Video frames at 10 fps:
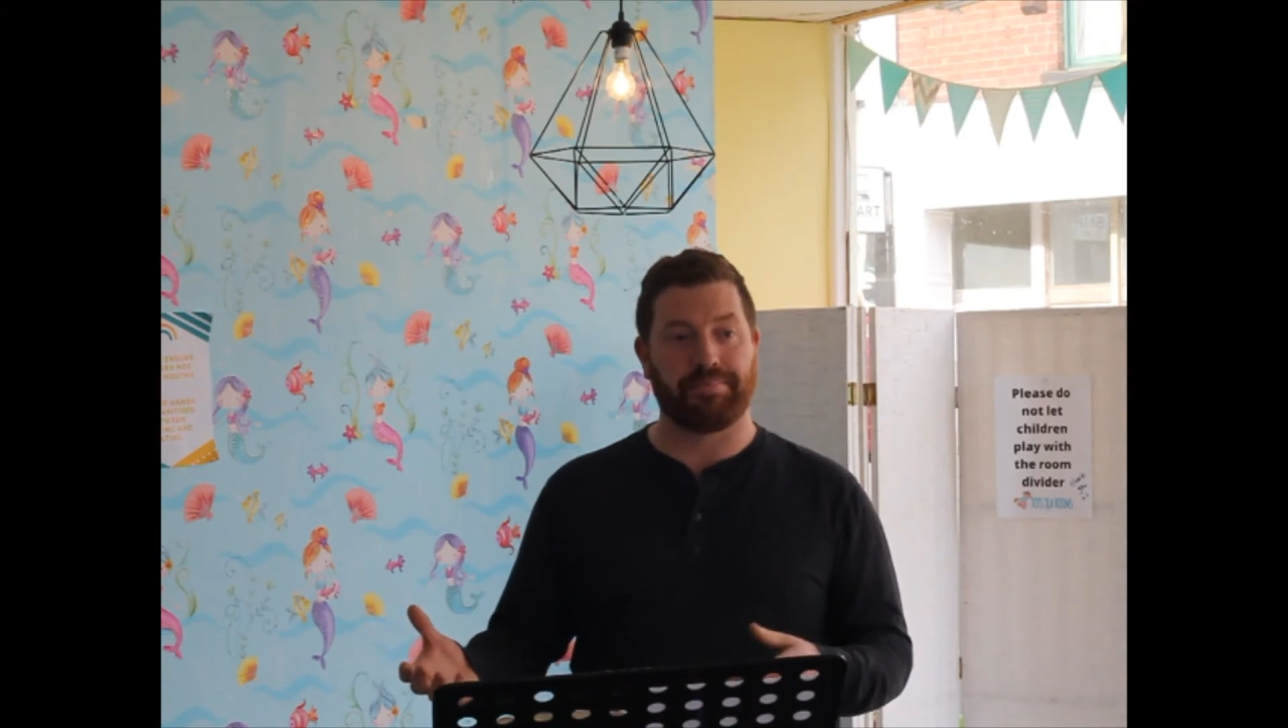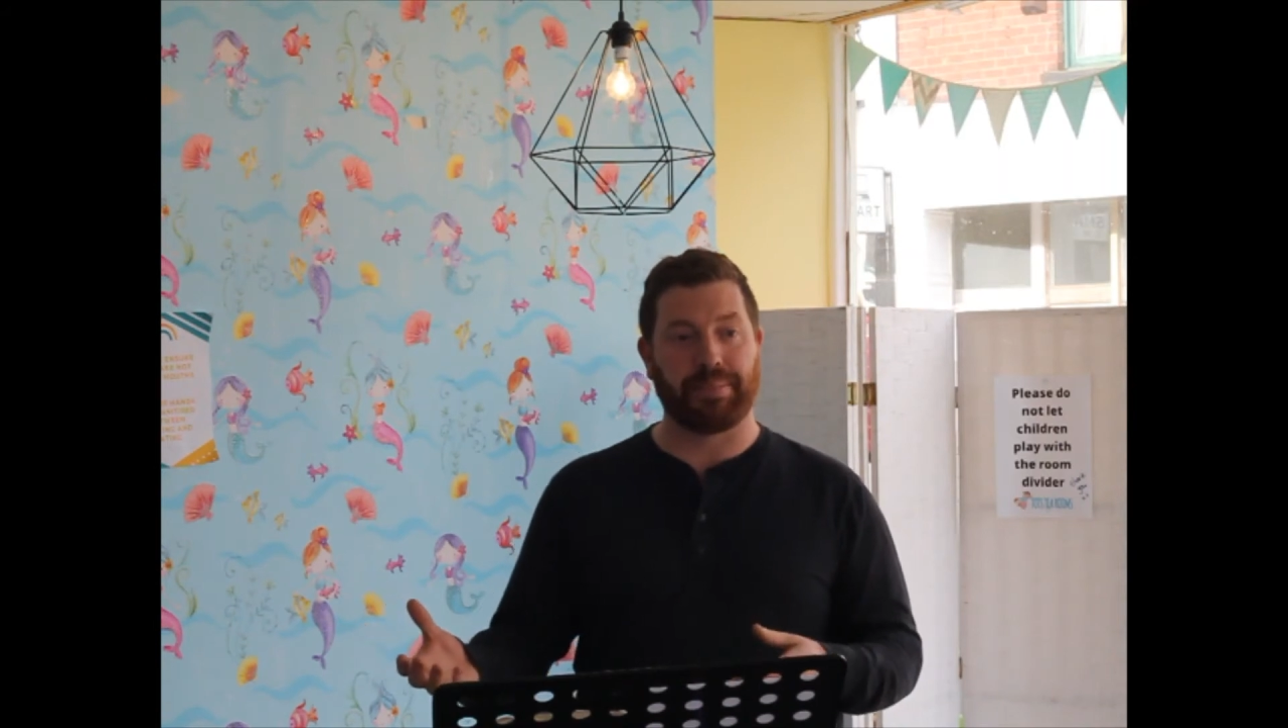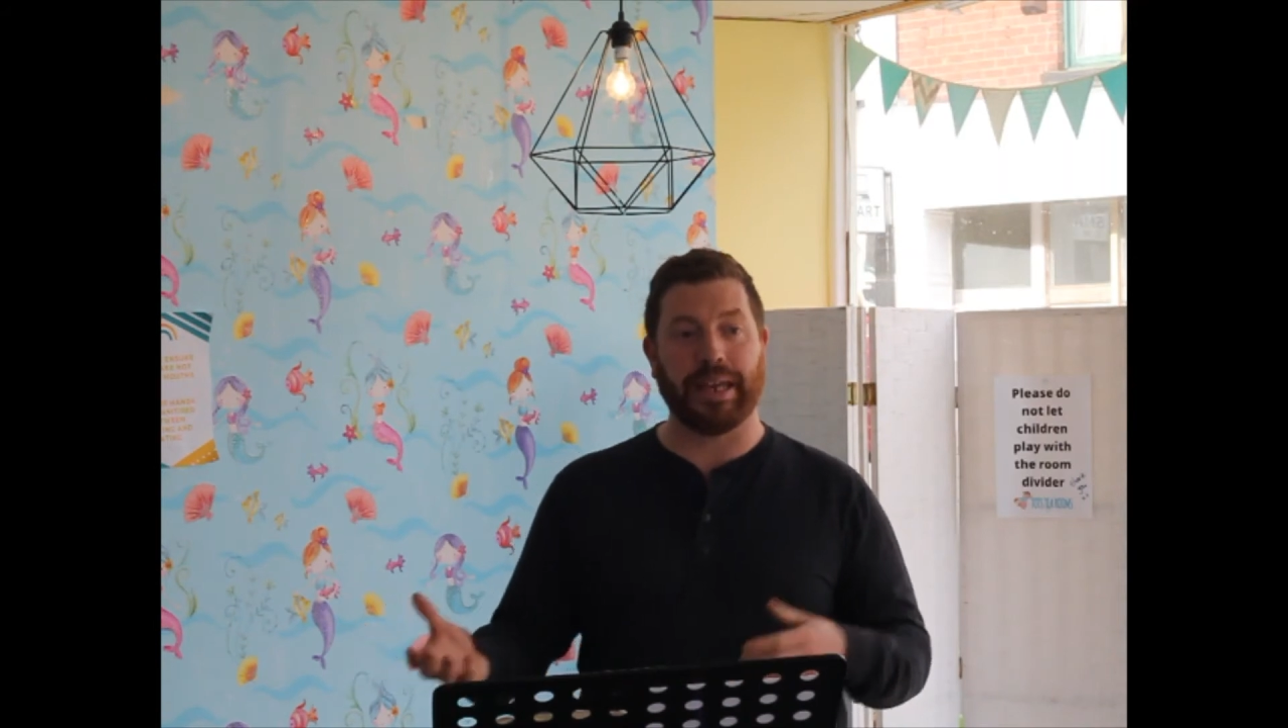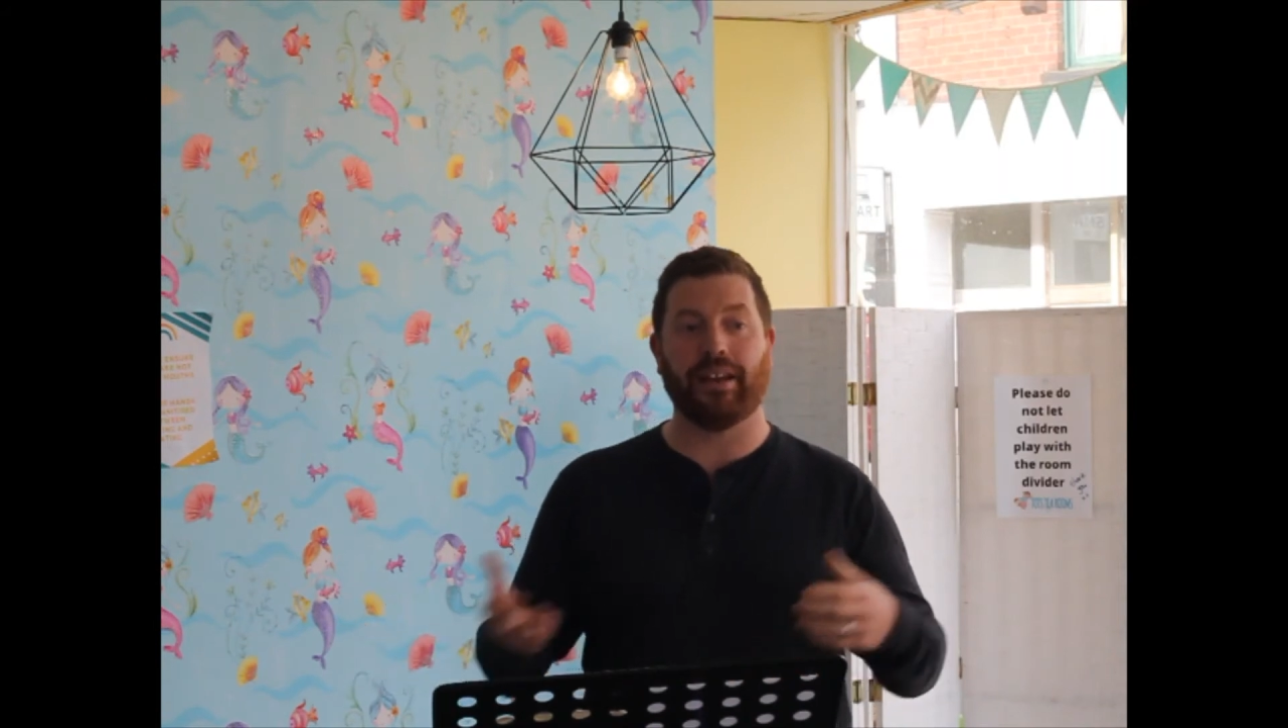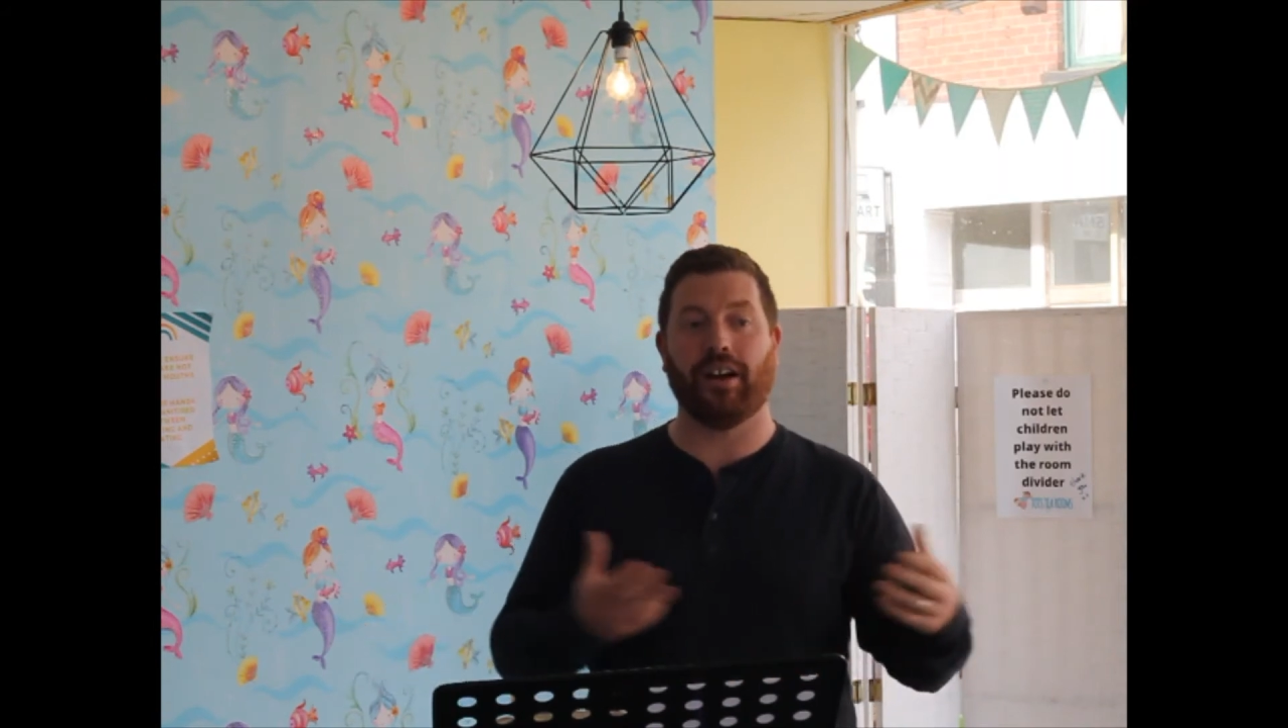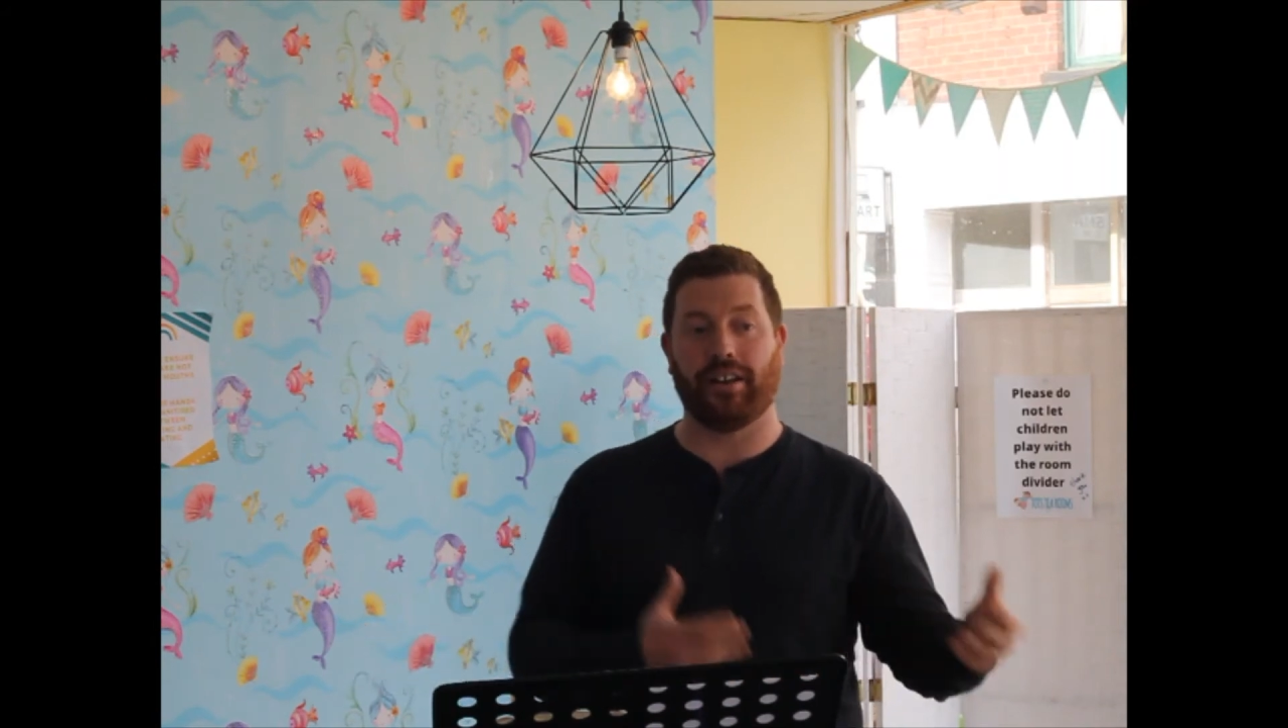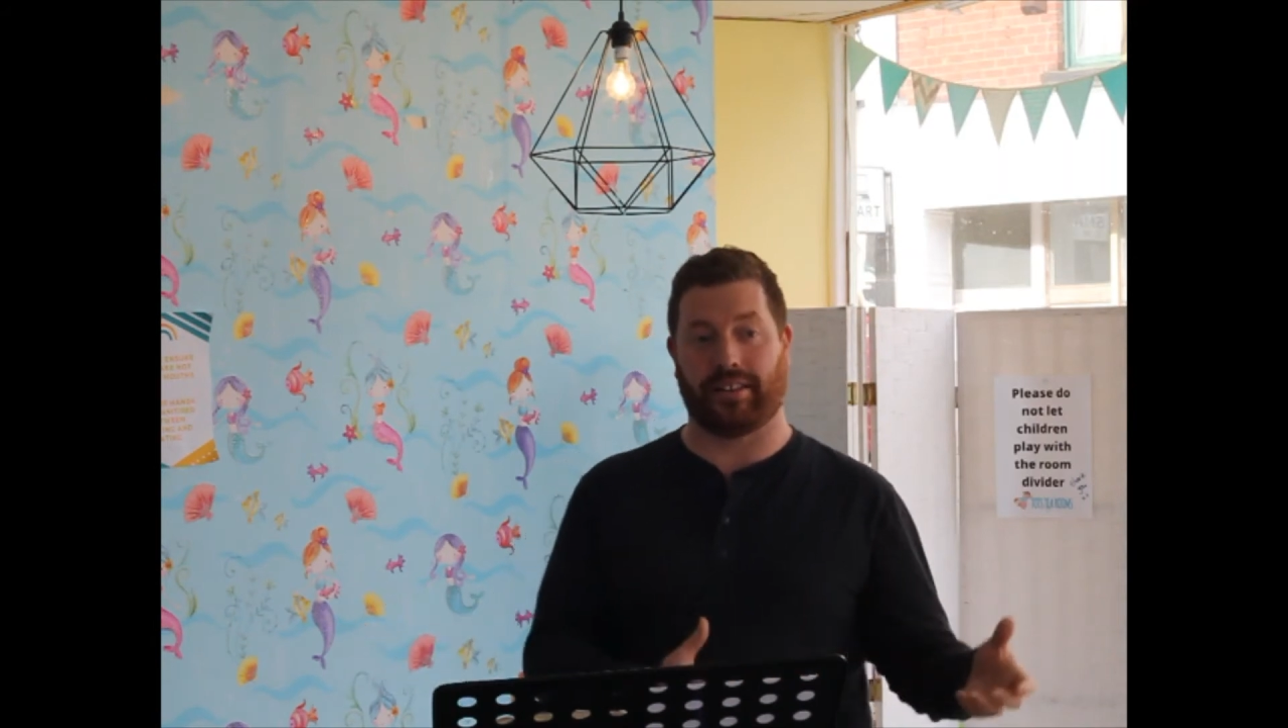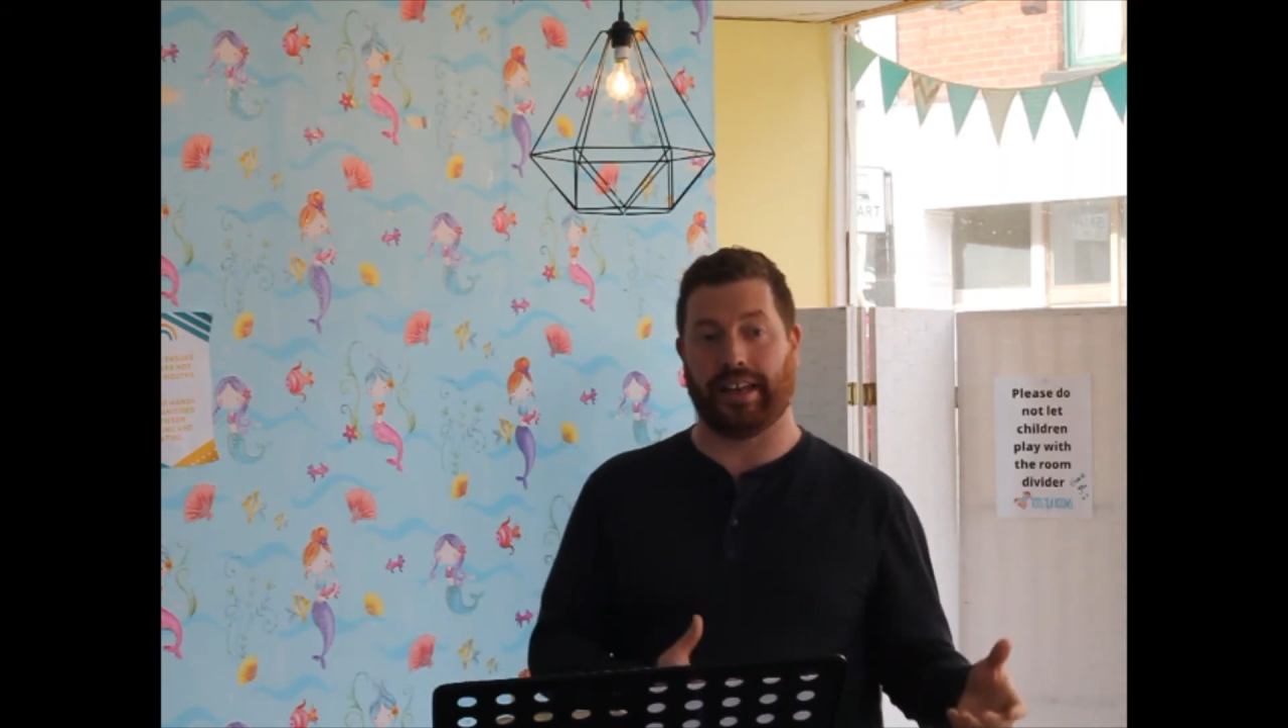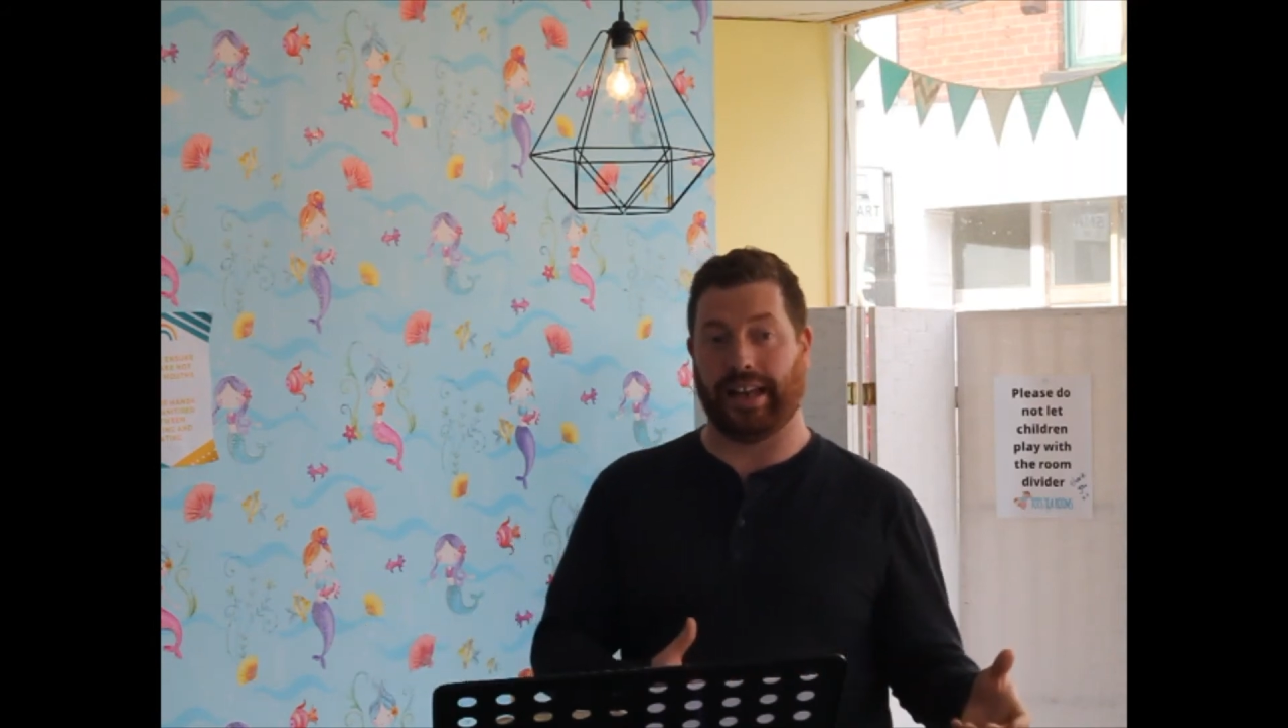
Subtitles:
be an earthly